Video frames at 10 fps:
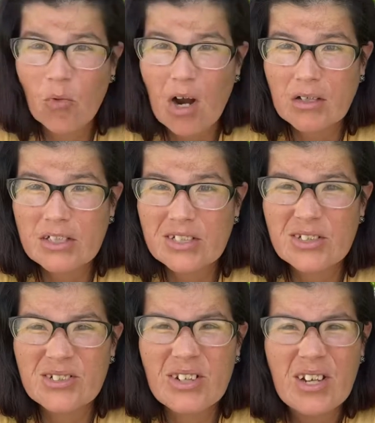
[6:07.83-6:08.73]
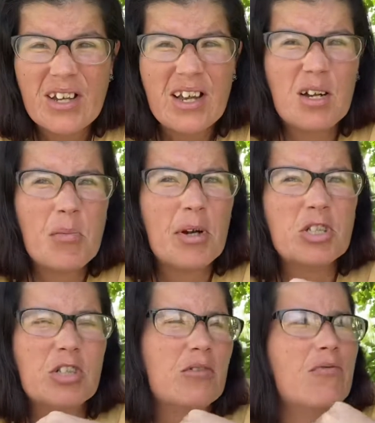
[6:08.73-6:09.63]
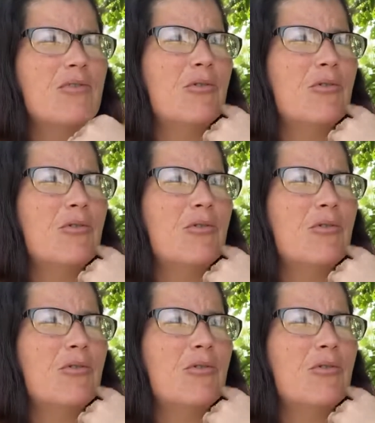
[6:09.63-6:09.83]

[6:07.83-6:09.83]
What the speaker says: rock dude, and a bunch of